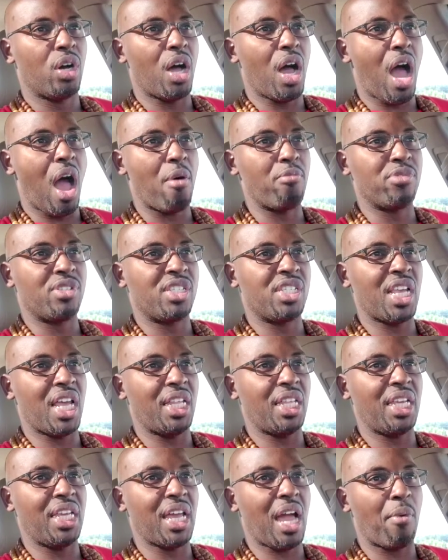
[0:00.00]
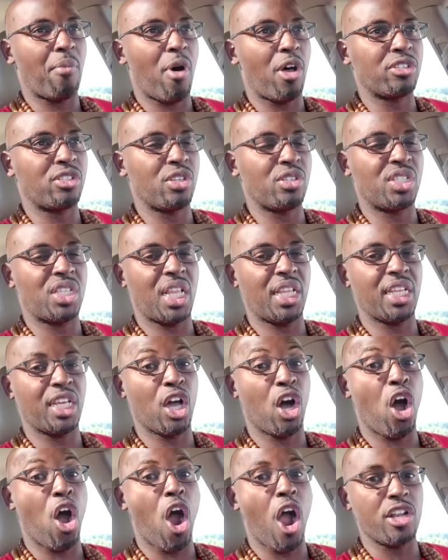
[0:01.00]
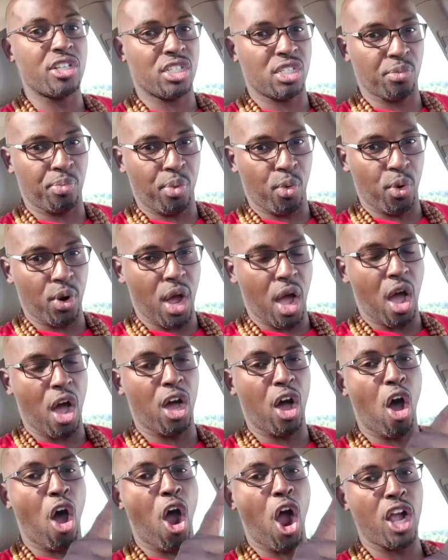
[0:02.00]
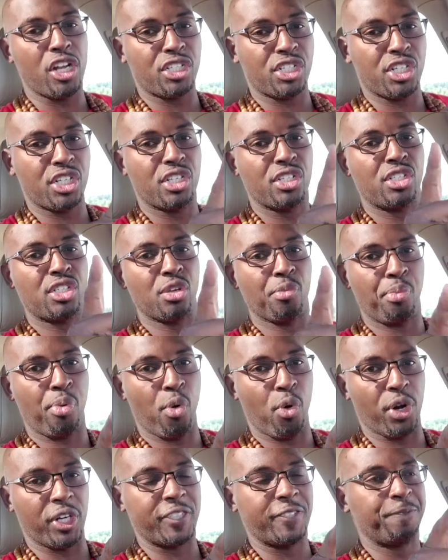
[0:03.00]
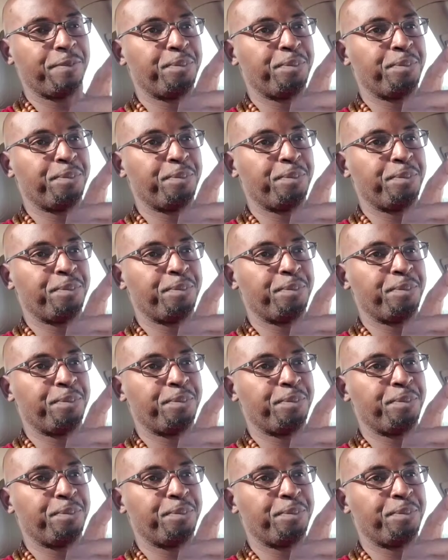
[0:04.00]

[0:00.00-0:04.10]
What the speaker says: I'm also selling arch support